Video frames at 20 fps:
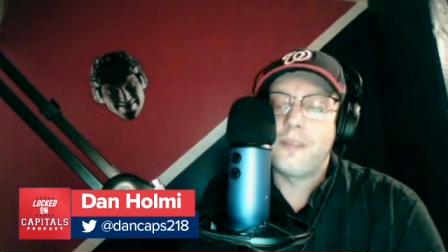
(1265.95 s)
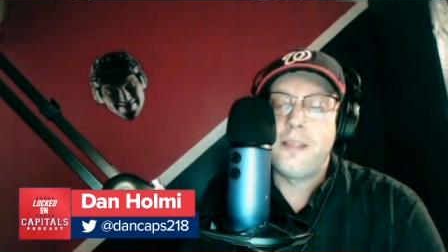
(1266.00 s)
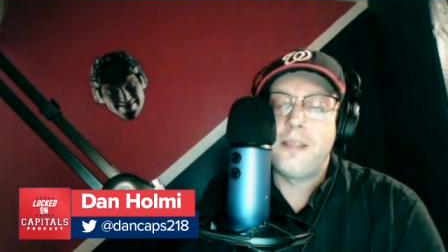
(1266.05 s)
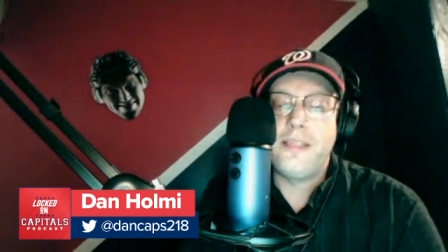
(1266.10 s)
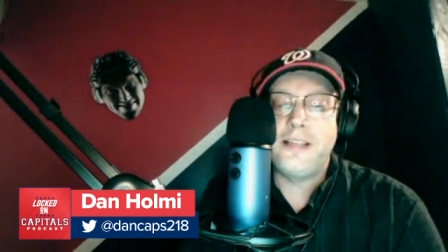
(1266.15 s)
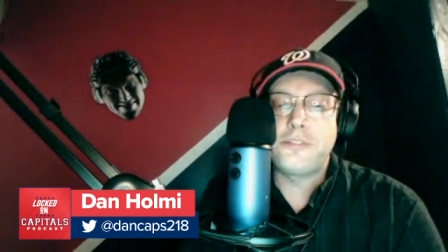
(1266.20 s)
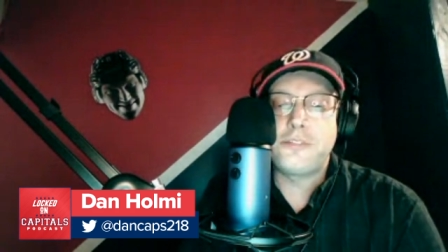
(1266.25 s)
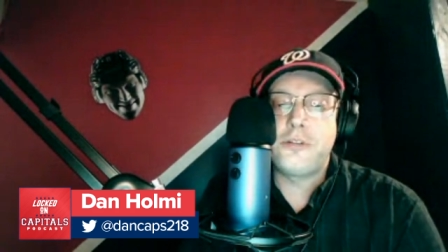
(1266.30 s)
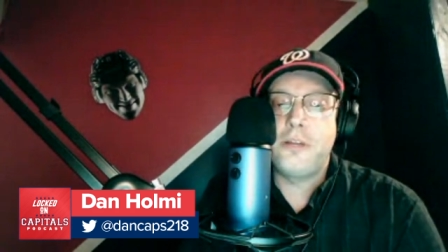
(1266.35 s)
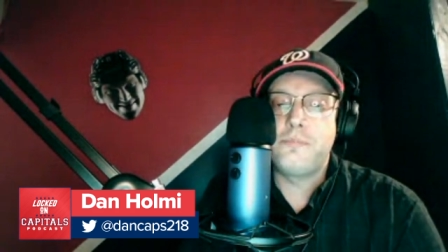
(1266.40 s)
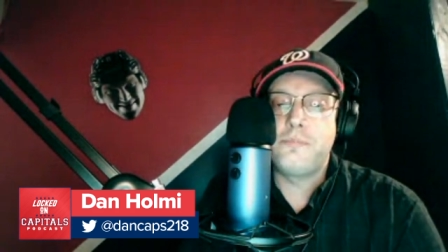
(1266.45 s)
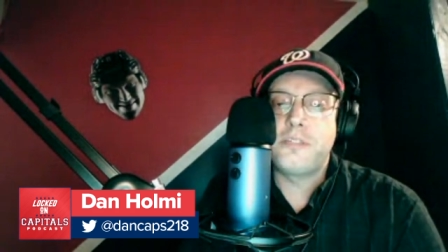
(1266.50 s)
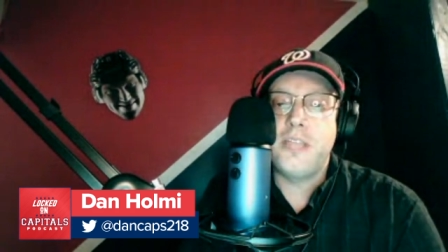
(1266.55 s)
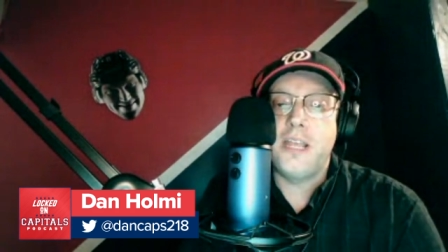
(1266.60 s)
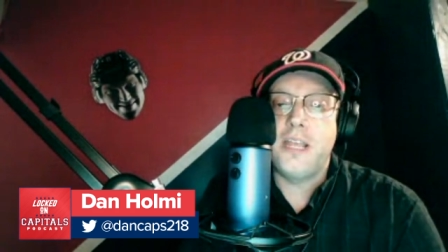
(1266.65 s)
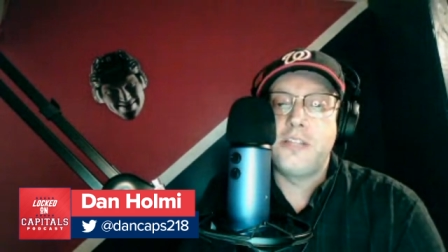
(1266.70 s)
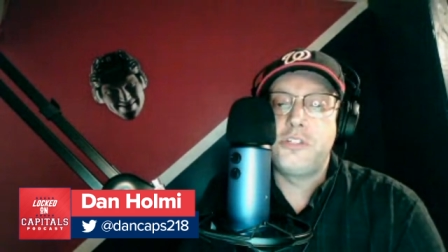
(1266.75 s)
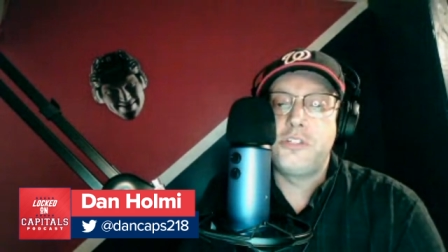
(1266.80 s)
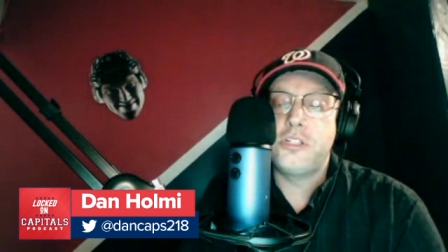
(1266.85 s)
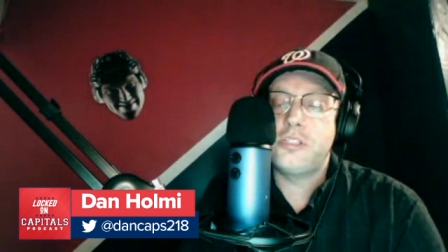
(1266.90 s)
that's what I'm
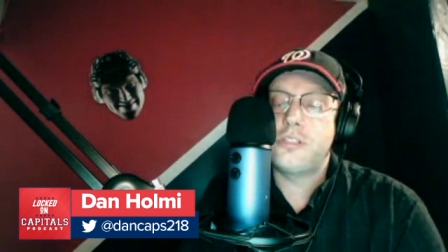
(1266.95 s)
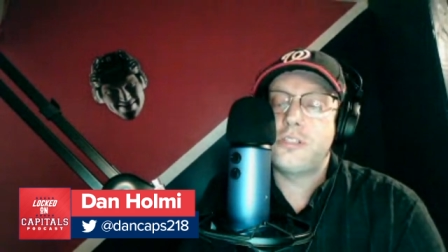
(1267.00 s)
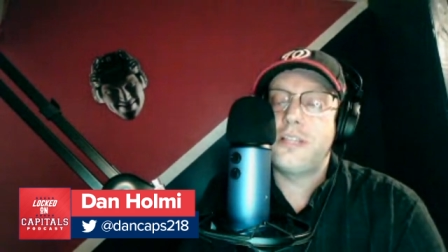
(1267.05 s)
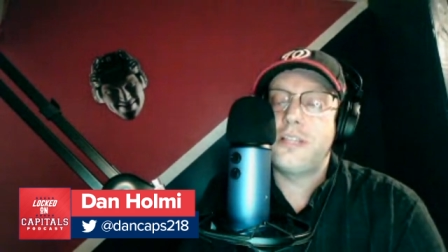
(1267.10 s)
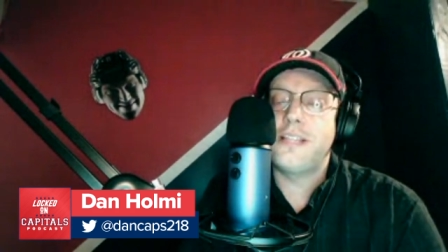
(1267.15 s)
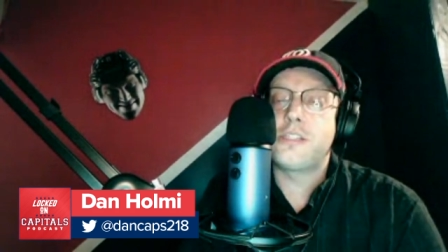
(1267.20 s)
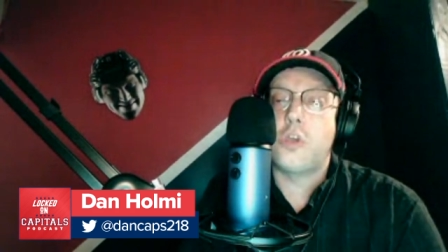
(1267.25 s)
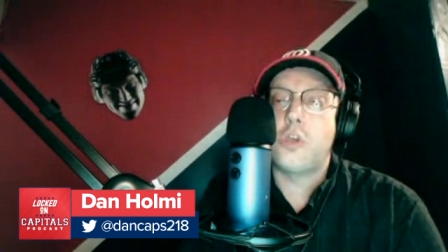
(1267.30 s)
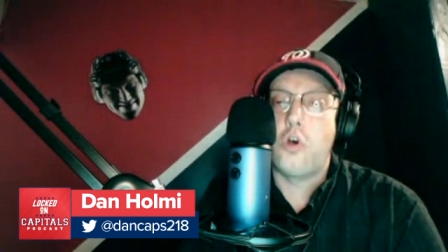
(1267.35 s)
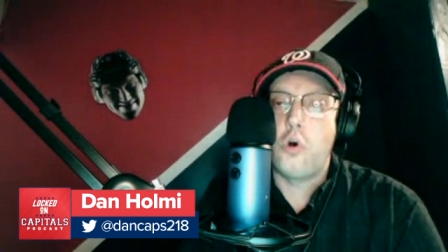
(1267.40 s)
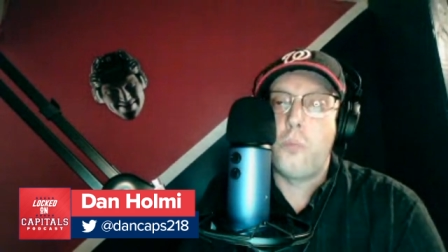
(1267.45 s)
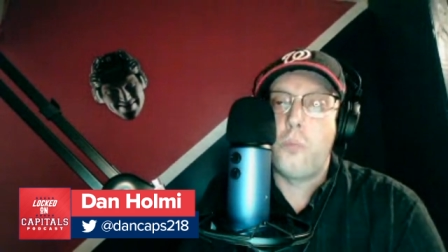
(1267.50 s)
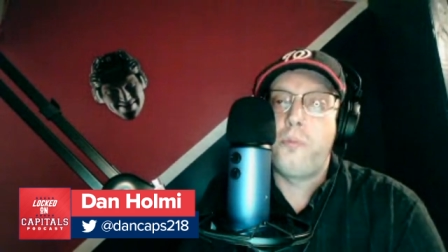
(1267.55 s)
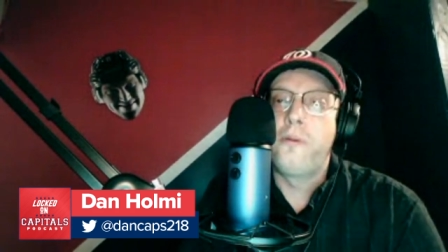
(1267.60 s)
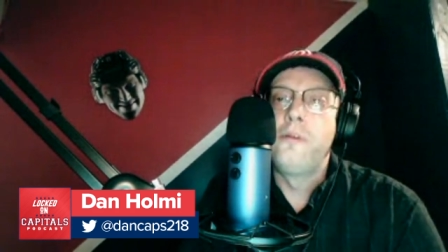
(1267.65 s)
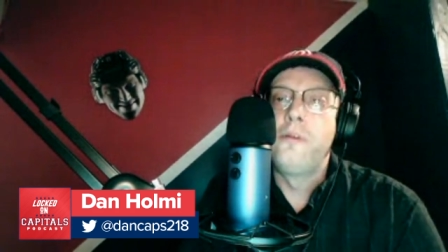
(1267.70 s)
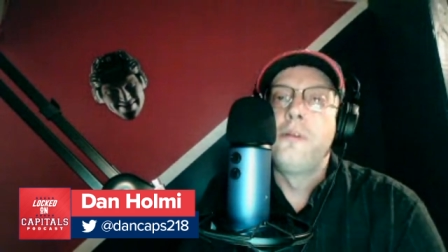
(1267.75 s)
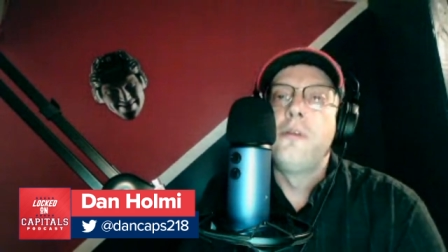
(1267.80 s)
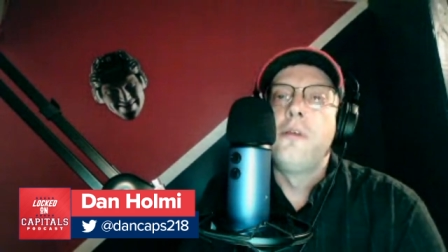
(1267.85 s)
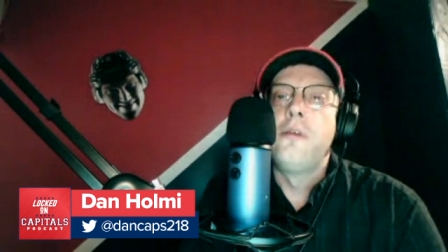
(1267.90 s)
saying. Just let's hope
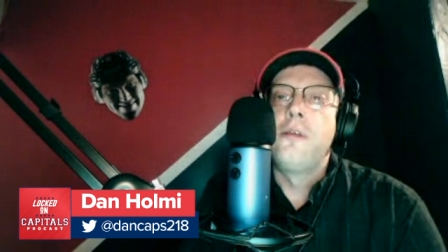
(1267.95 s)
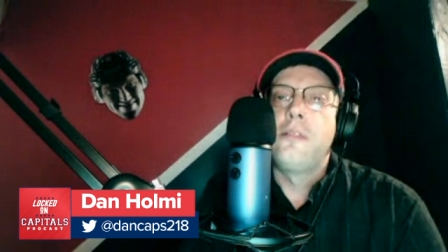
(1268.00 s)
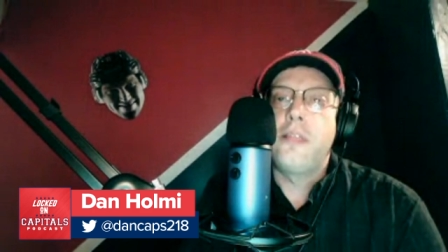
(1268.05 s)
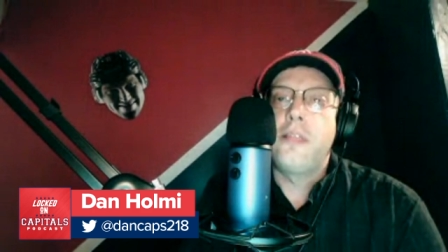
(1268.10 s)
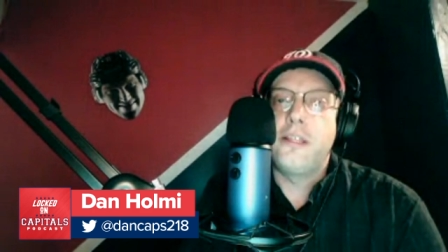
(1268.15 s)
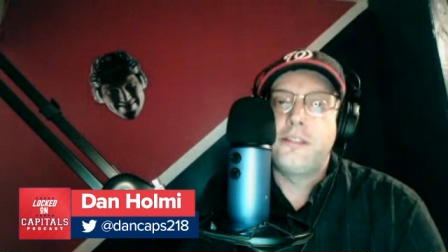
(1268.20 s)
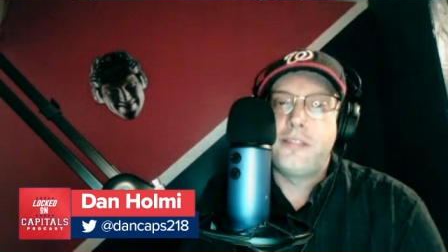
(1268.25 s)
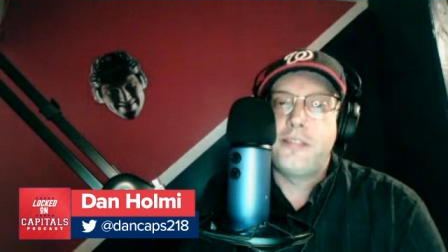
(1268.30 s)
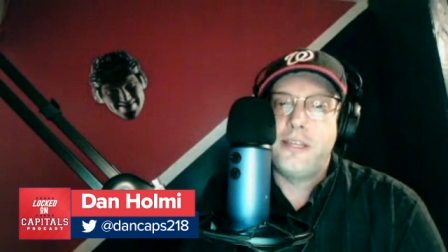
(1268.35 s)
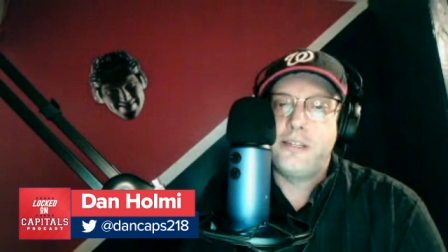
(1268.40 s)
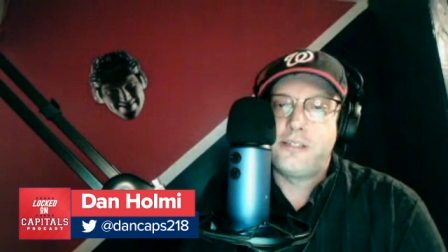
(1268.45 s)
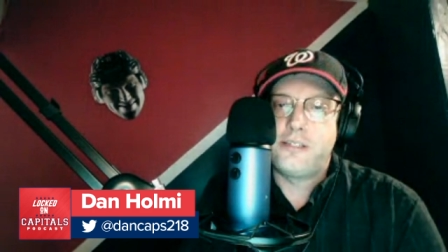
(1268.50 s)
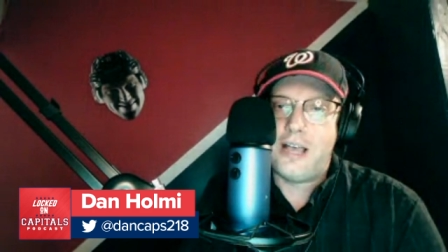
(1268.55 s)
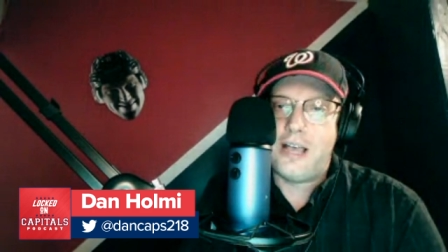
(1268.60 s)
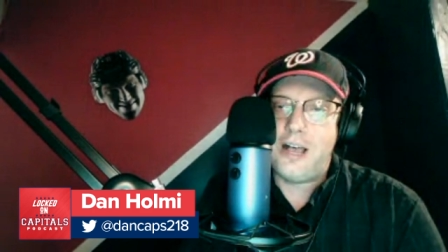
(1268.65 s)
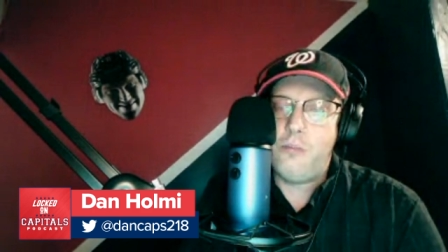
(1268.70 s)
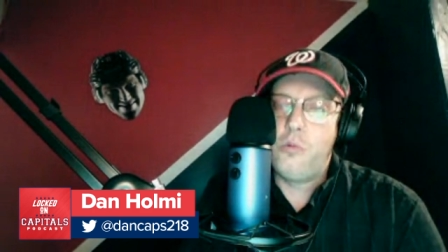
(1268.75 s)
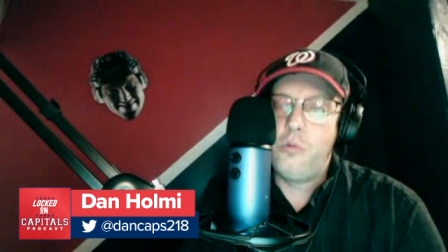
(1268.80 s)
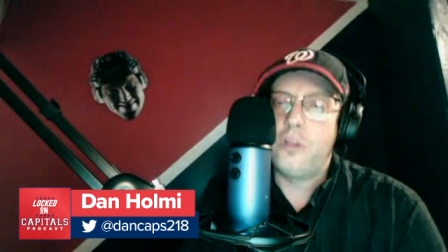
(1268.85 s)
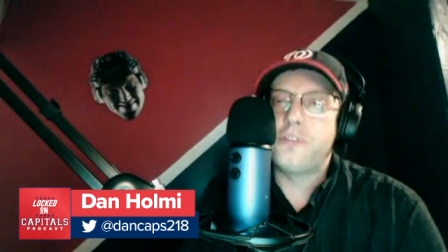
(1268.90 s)
that
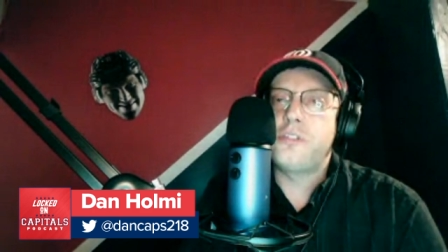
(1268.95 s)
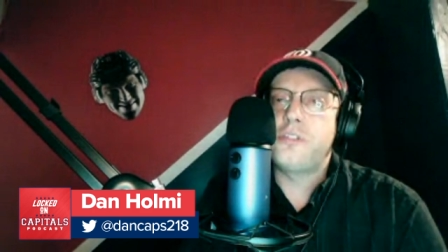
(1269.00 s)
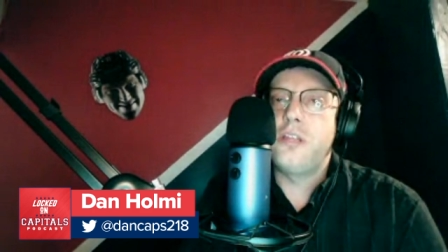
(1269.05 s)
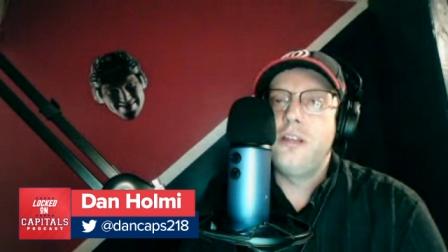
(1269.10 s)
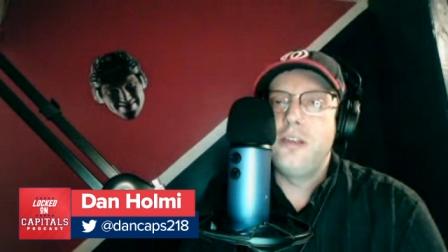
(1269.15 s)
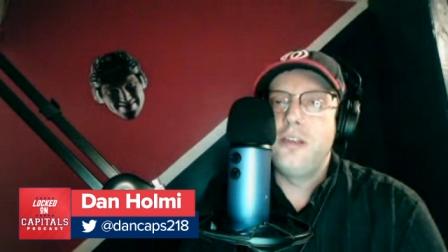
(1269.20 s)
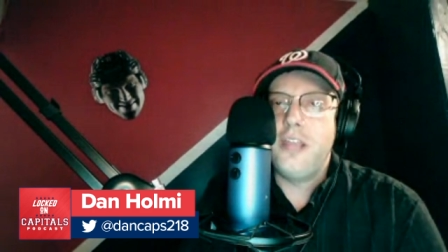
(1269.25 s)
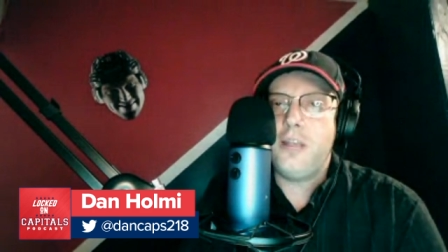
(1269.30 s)
Tom Wilson,